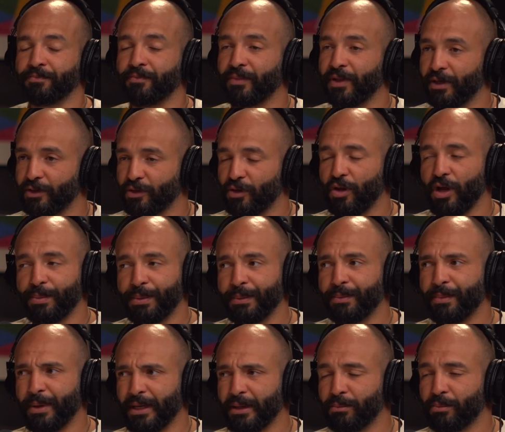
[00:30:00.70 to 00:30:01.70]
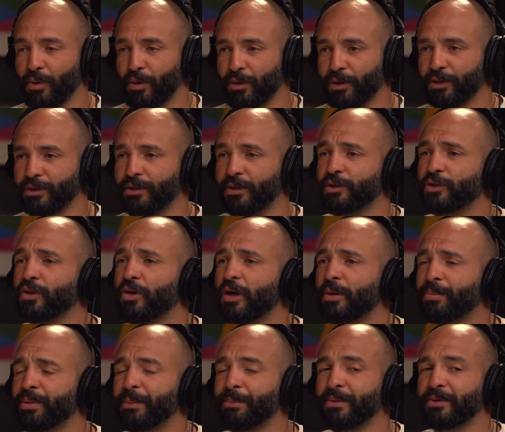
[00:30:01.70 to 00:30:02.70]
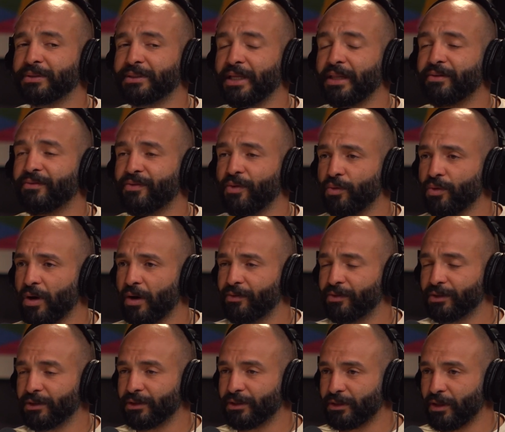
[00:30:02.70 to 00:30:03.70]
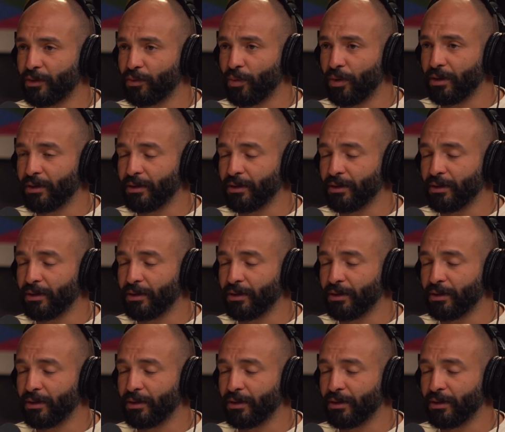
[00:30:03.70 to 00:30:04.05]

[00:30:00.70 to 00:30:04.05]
There's a lot of people making burgers. There's a lot of people selling phone covers in Satwa.